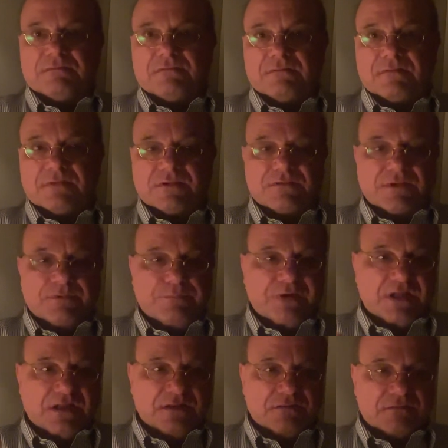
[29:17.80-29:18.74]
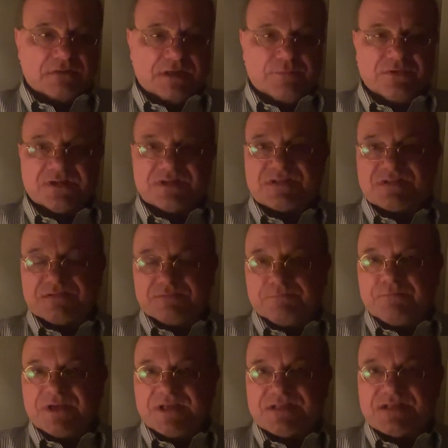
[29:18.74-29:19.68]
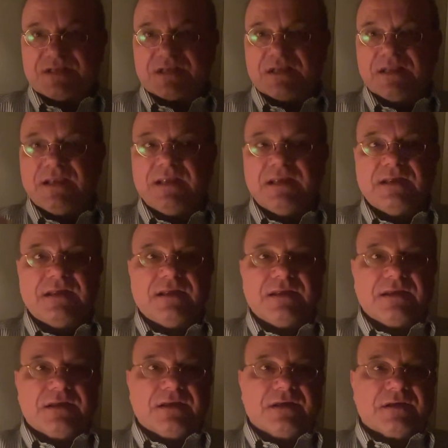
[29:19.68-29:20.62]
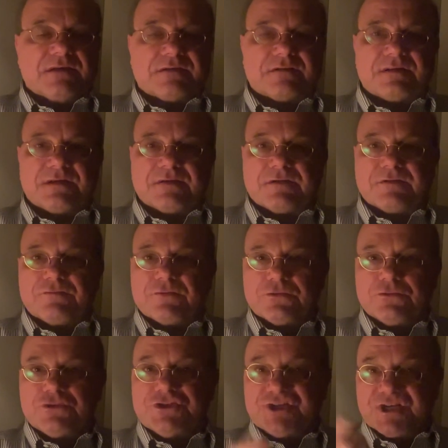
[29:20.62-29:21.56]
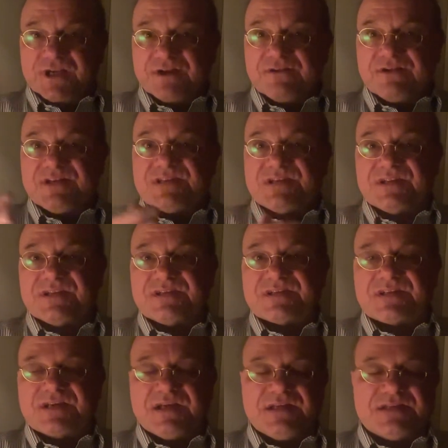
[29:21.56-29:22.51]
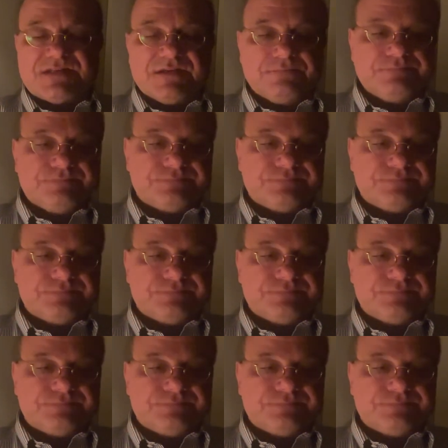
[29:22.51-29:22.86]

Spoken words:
rebels, basically, the revolutionaries in this case.